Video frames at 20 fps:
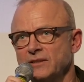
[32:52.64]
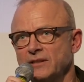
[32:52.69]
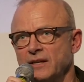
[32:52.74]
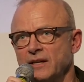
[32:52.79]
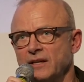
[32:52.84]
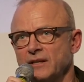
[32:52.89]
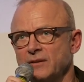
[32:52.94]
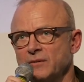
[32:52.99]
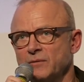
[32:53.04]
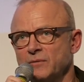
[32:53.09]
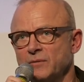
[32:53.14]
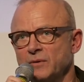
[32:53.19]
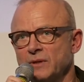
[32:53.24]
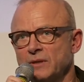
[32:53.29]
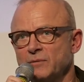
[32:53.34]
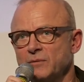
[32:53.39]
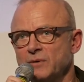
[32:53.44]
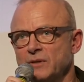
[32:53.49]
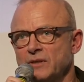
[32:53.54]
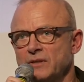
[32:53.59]
And
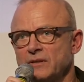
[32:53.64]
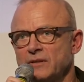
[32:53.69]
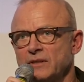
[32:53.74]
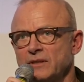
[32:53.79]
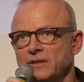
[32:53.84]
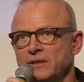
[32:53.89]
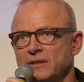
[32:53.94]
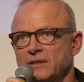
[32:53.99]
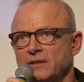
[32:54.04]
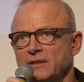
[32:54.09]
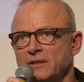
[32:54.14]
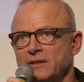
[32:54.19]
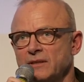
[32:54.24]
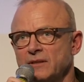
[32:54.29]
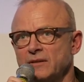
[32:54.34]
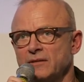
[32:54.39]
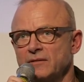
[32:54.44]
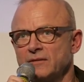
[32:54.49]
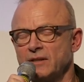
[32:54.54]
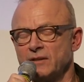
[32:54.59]
we were in,
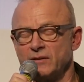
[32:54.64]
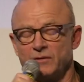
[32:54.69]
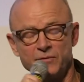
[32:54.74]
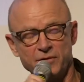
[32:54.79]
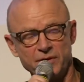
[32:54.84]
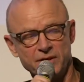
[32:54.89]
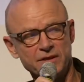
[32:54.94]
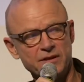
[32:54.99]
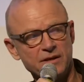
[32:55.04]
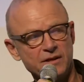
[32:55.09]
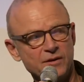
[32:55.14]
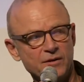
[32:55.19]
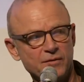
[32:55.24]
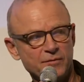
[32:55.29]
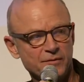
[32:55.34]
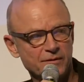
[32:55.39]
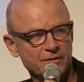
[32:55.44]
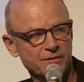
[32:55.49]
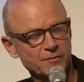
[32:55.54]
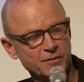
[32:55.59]
you were thinking
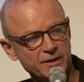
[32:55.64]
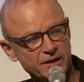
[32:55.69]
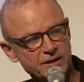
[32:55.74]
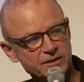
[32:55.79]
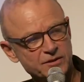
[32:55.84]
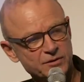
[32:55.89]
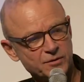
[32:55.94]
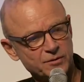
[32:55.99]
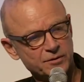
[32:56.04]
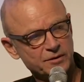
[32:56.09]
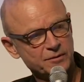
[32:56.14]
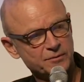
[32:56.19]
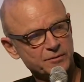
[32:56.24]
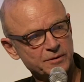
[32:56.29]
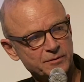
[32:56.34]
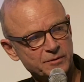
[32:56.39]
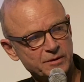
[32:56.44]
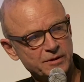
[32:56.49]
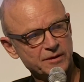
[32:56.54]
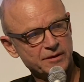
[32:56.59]
of when I told you
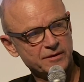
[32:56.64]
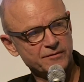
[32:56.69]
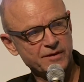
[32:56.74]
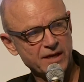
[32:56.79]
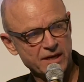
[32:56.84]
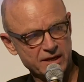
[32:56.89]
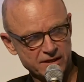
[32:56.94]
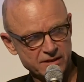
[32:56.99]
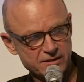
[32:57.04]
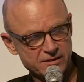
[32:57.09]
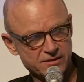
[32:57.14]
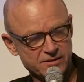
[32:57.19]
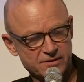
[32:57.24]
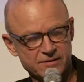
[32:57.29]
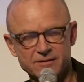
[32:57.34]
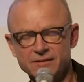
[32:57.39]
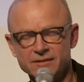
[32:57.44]
we were in Venice.